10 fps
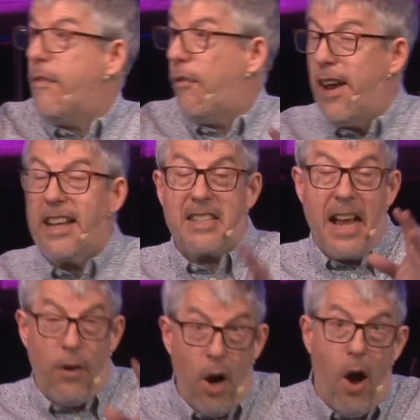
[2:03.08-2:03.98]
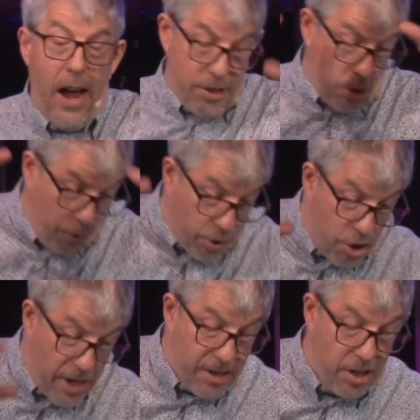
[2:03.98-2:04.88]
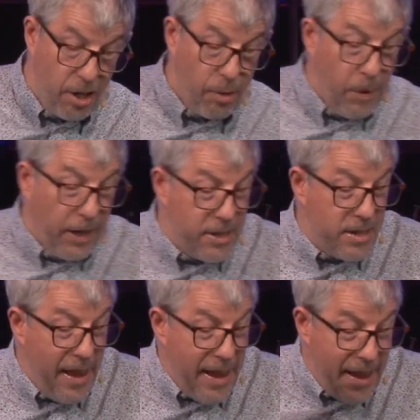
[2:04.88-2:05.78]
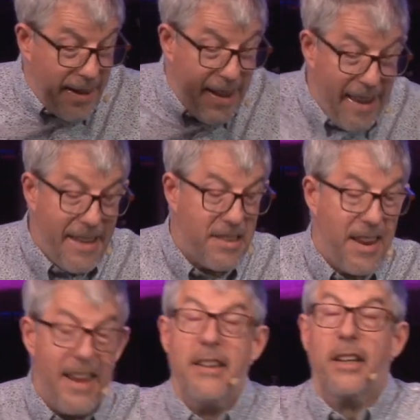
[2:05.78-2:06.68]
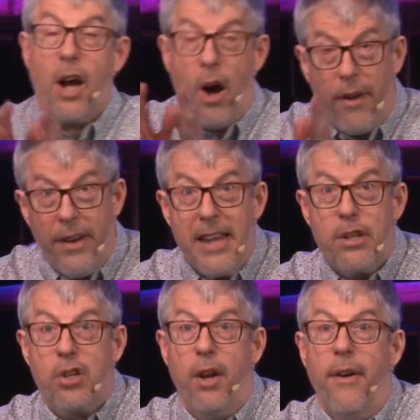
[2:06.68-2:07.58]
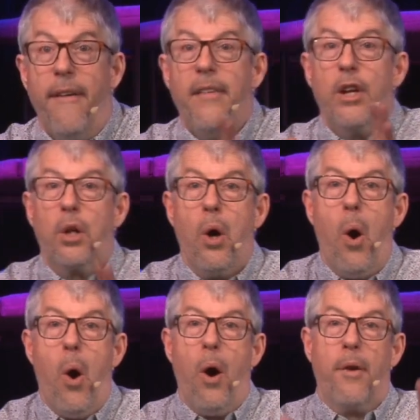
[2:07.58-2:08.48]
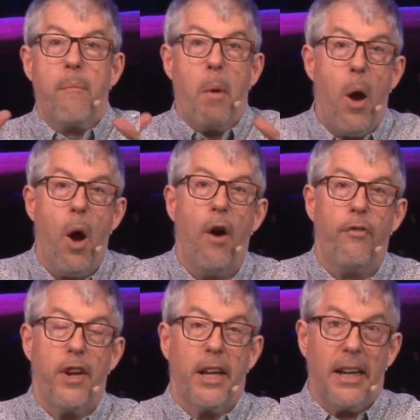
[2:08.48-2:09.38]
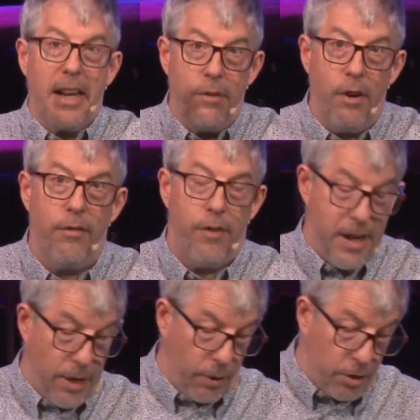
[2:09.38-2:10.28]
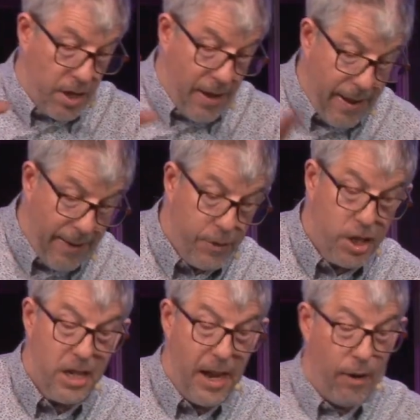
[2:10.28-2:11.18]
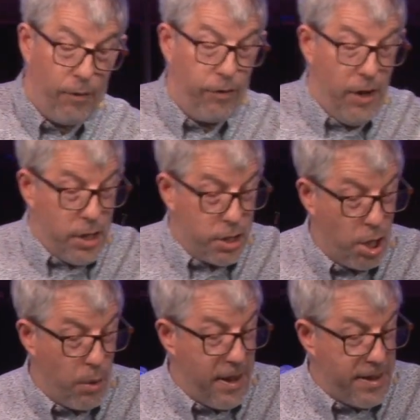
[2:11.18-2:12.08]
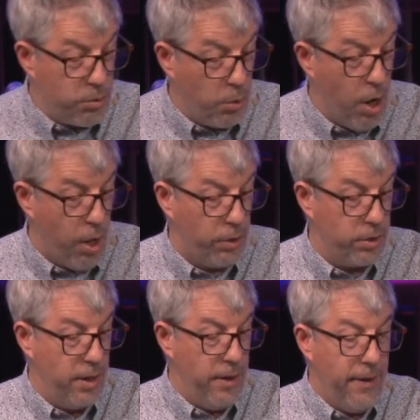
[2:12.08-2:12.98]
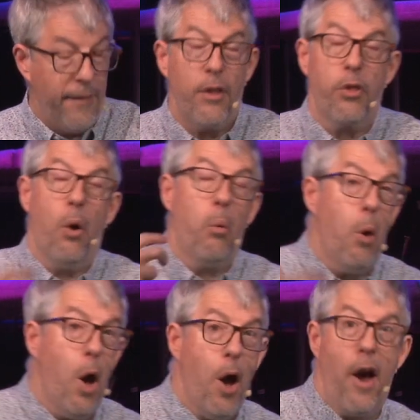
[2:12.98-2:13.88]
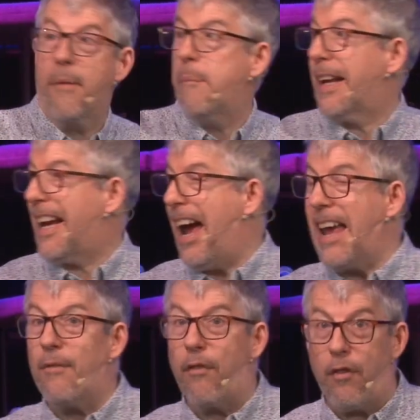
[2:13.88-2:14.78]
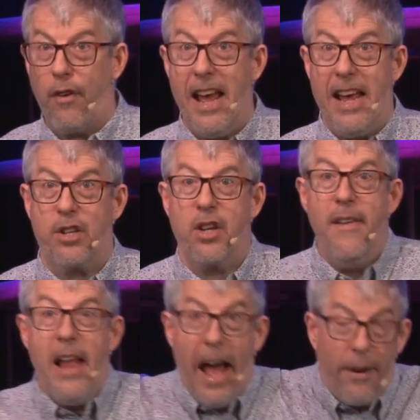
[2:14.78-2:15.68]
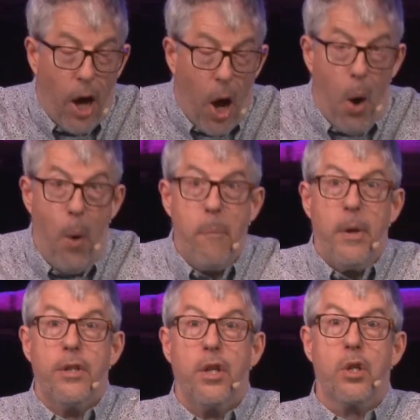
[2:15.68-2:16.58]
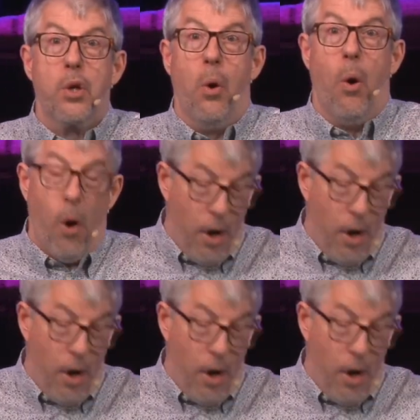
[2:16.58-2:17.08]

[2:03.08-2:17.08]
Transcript: fix our eyes on Jesus because in his incarnation, God perfectly reveals himself to his world. The Word became flesh and opened a door